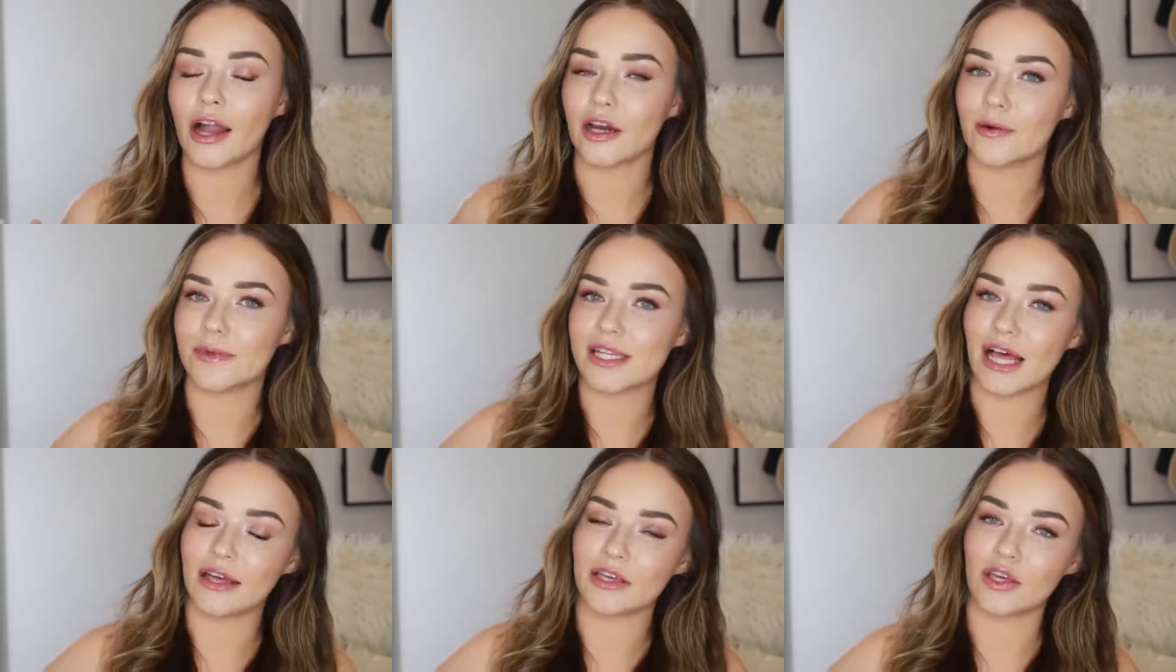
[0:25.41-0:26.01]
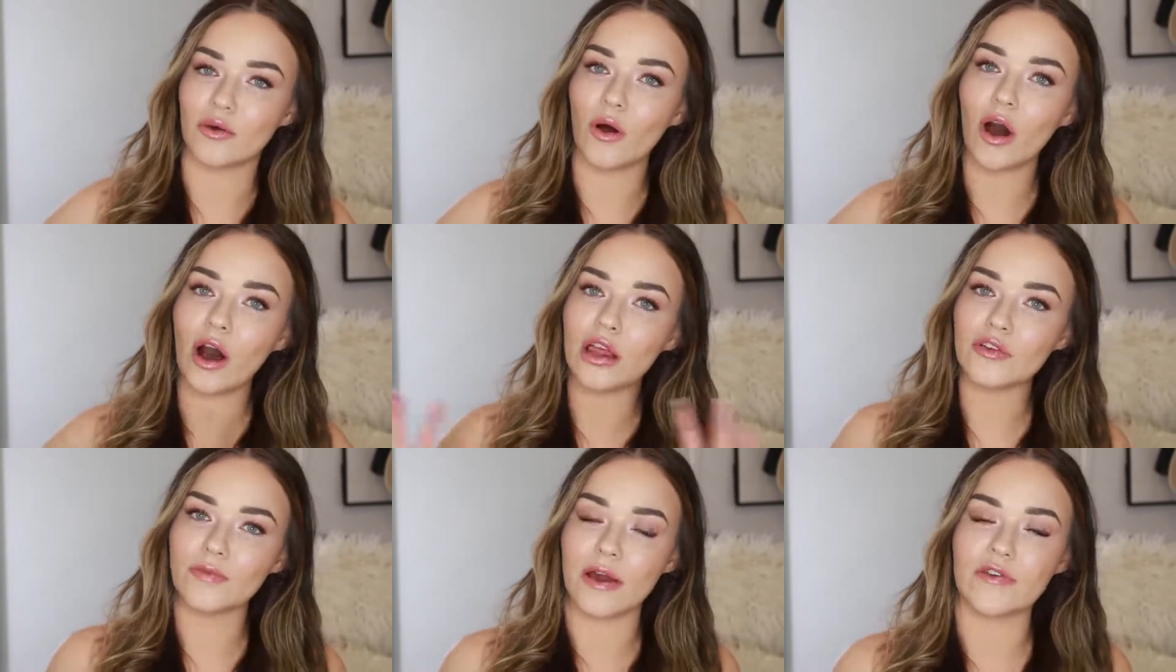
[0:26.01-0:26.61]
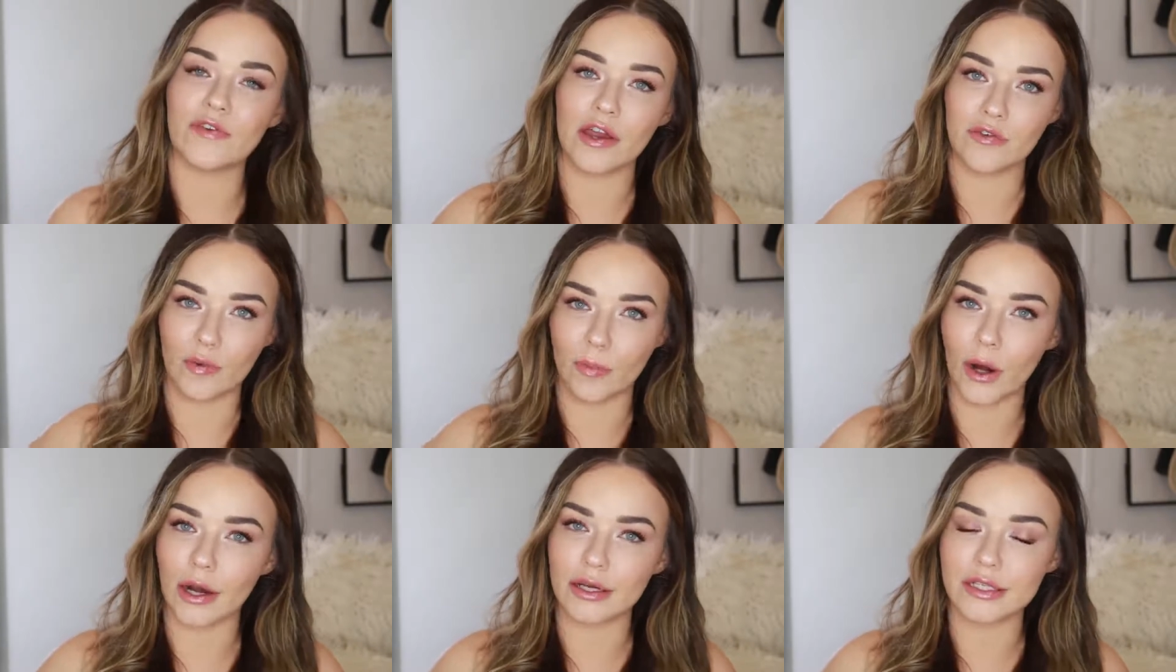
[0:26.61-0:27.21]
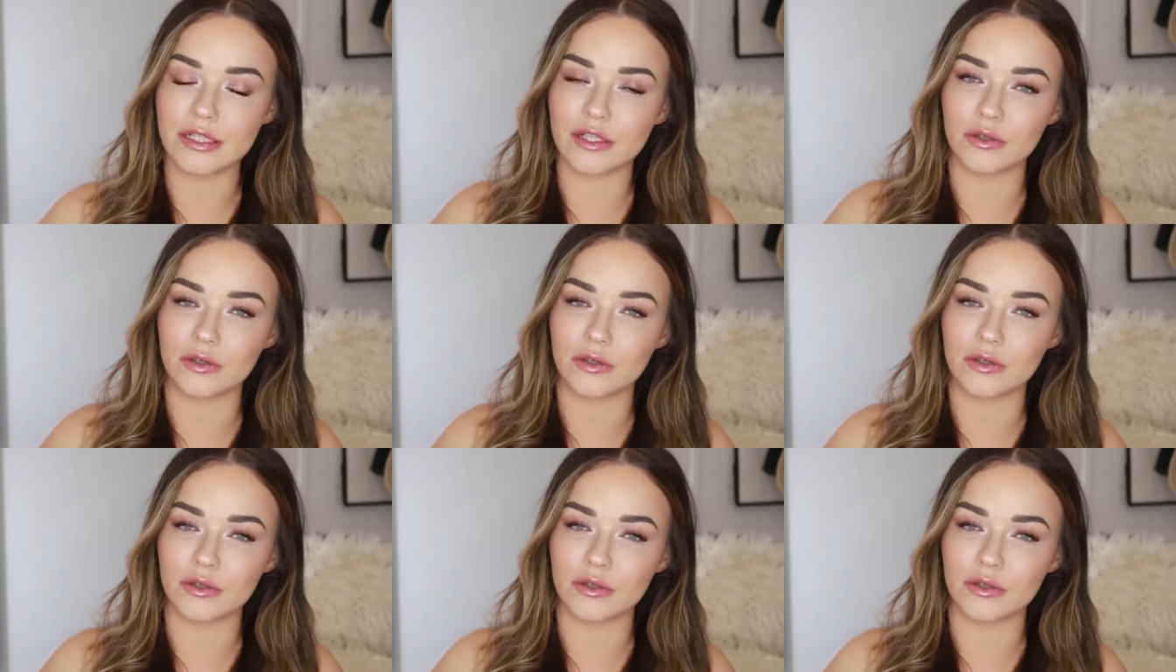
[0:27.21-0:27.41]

I'm gonna be telling you all of my favorite products